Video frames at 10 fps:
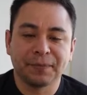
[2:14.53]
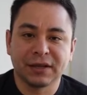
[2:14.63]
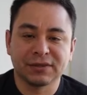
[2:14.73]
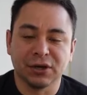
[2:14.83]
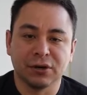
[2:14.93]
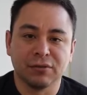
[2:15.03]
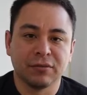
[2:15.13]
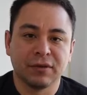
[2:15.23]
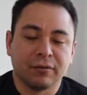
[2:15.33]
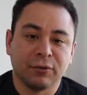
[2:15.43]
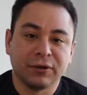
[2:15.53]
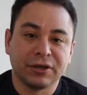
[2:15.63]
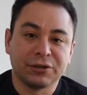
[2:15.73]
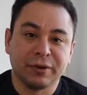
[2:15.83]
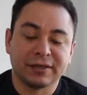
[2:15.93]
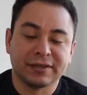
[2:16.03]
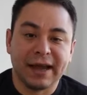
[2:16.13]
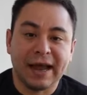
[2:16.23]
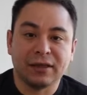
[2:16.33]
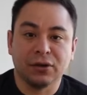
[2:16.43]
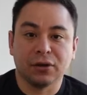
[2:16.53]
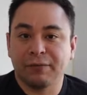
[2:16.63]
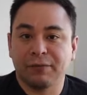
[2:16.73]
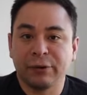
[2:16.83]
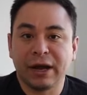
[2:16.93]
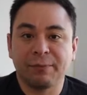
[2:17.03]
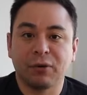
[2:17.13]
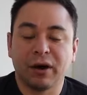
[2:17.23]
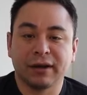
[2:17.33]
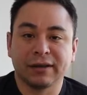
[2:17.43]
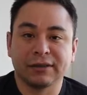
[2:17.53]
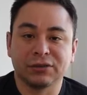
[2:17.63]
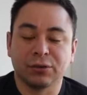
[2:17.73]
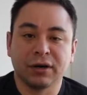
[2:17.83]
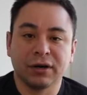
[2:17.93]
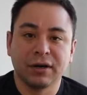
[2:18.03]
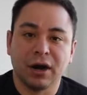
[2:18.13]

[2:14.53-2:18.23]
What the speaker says: So what they're doing is saying, hey, look, we have product in store.